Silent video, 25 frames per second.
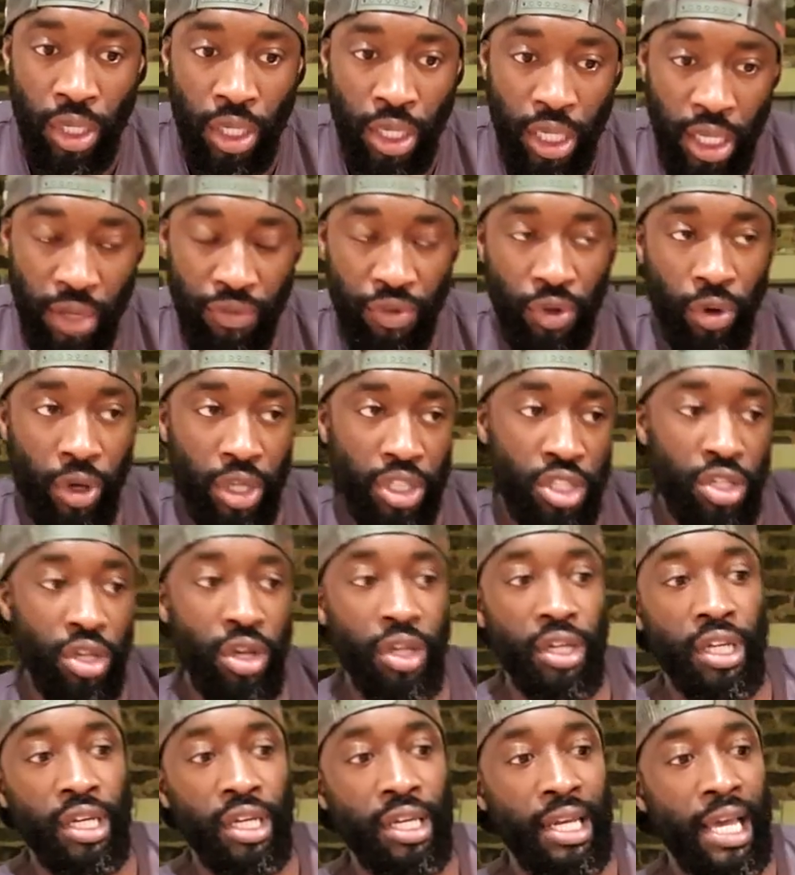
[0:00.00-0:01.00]
If you are
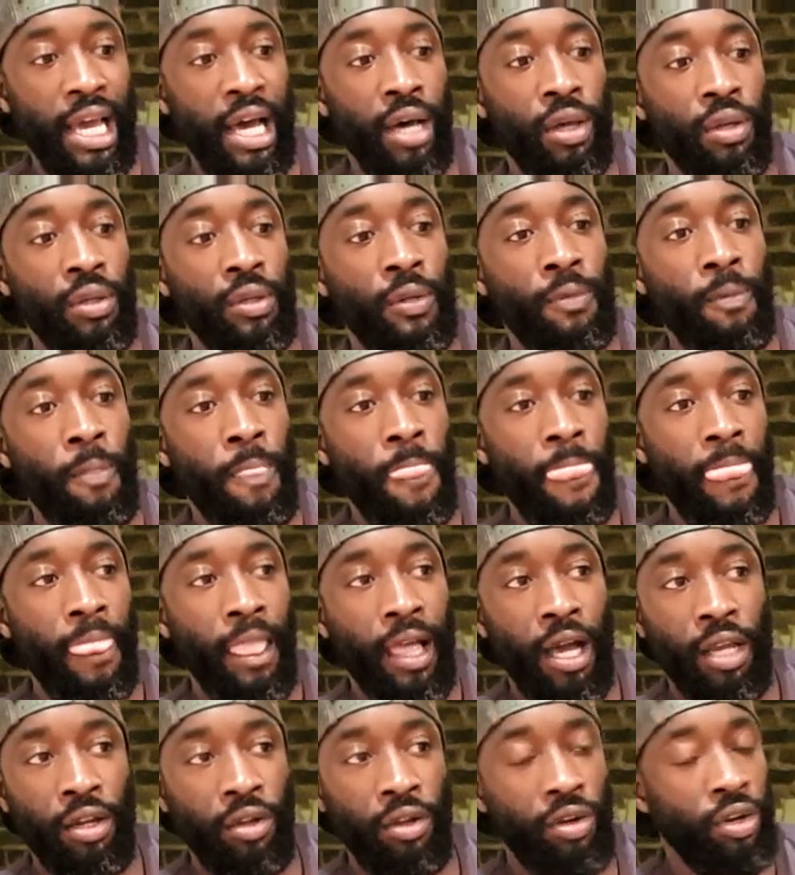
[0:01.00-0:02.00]
turning down,
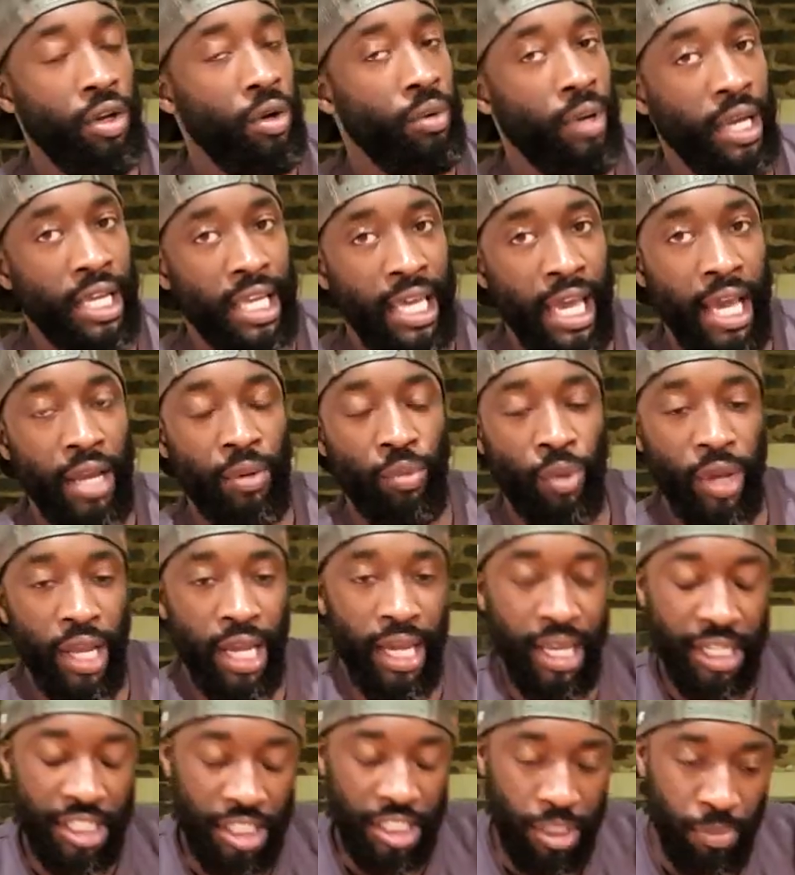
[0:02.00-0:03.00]
I don't know, again, we're
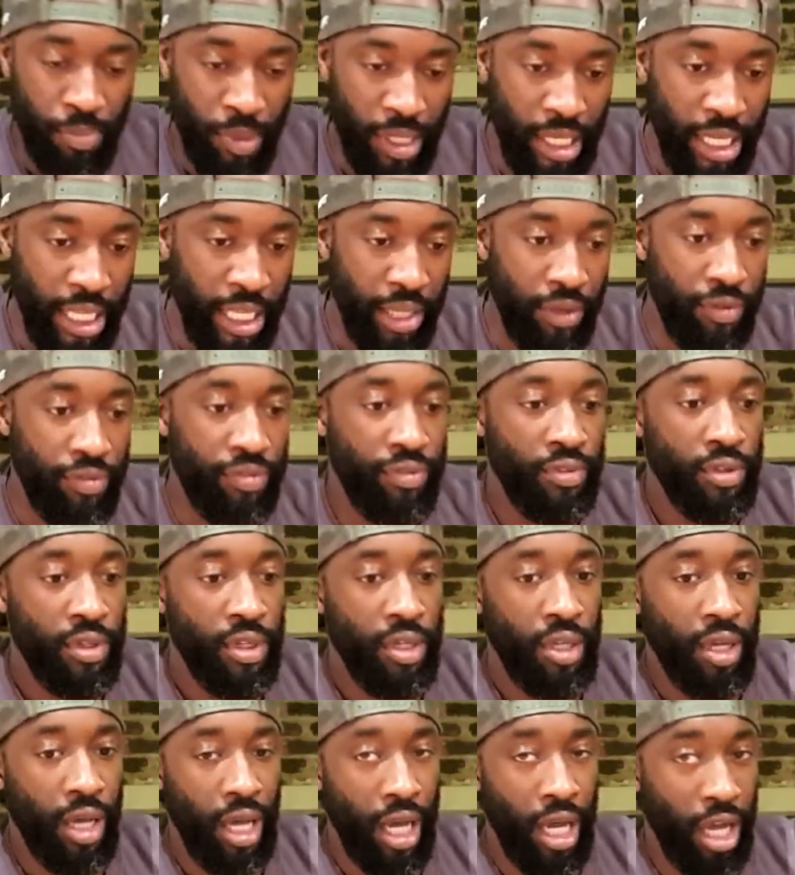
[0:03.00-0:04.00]
led to believe
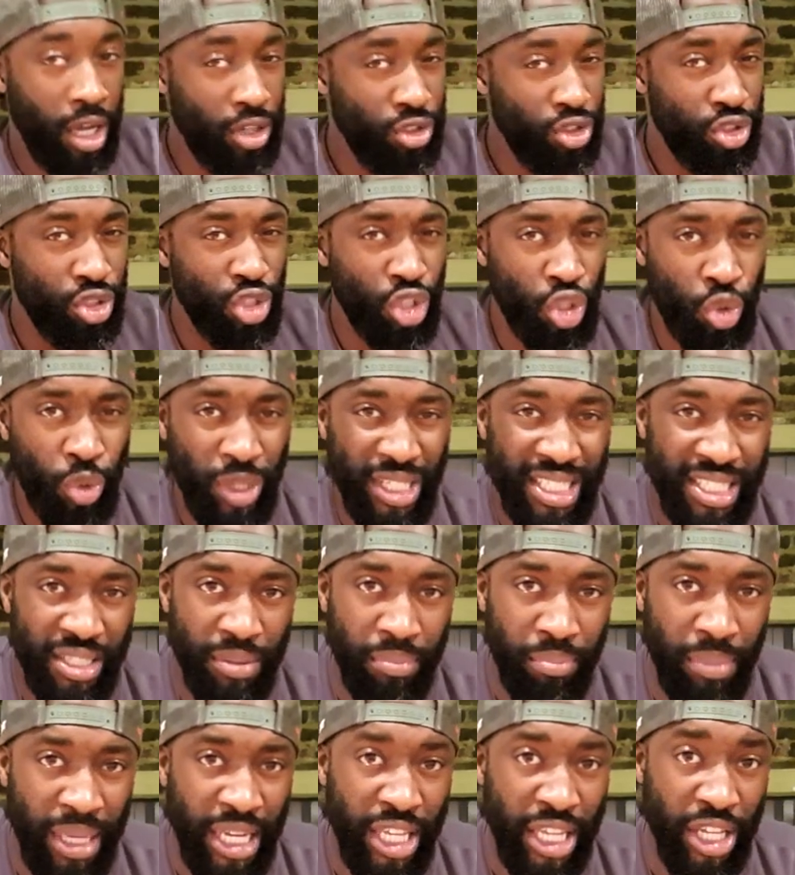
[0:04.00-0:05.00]
$120
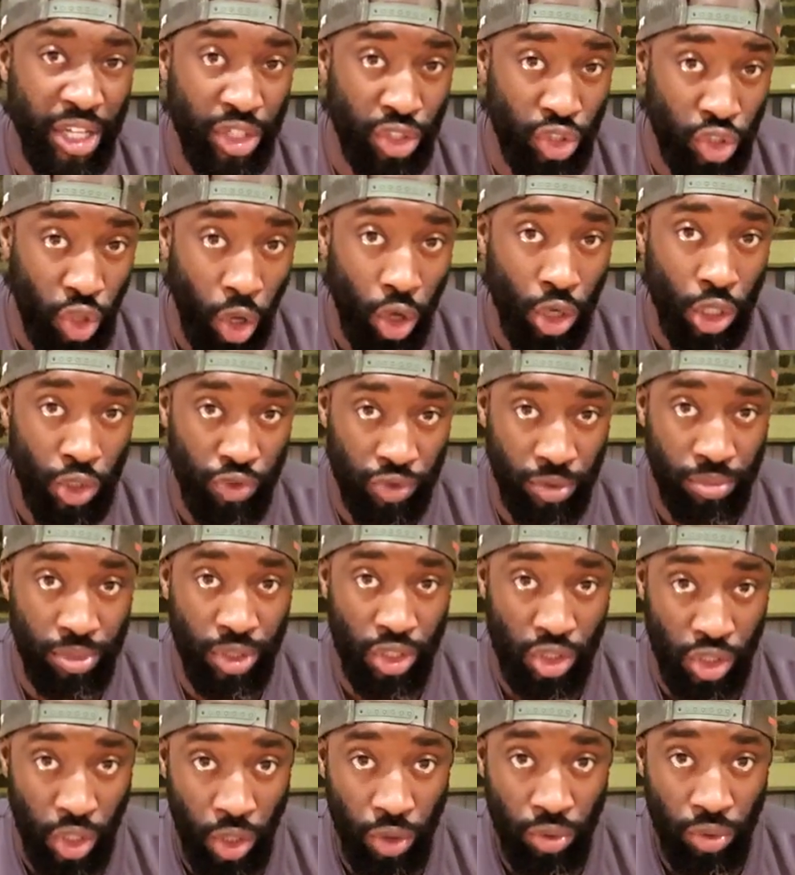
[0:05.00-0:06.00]
million from
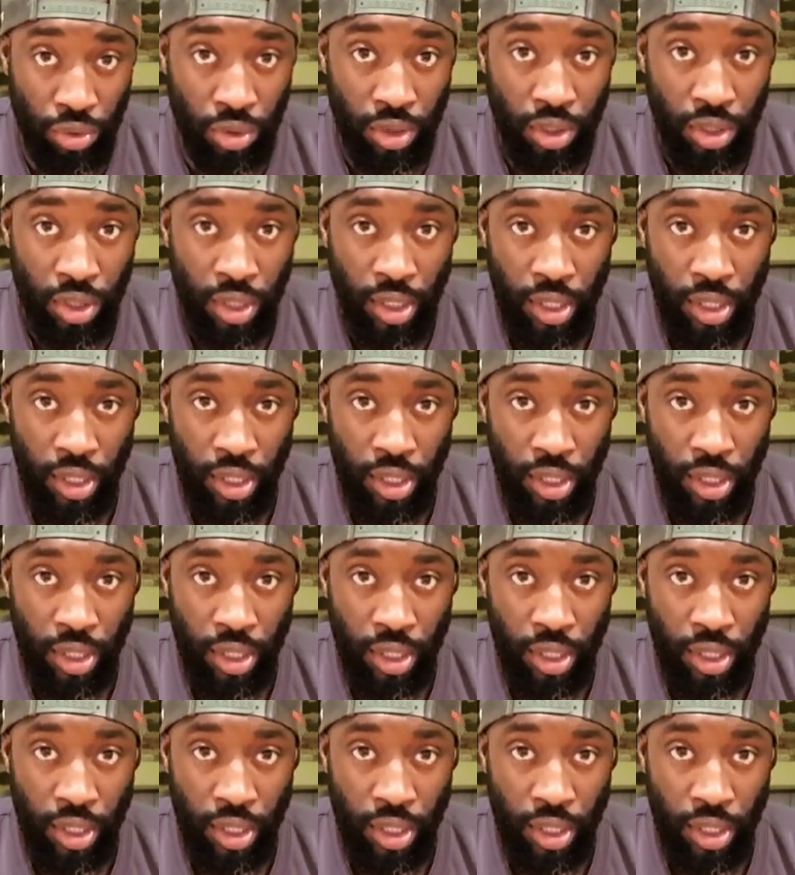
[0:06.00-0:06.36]
DAZN,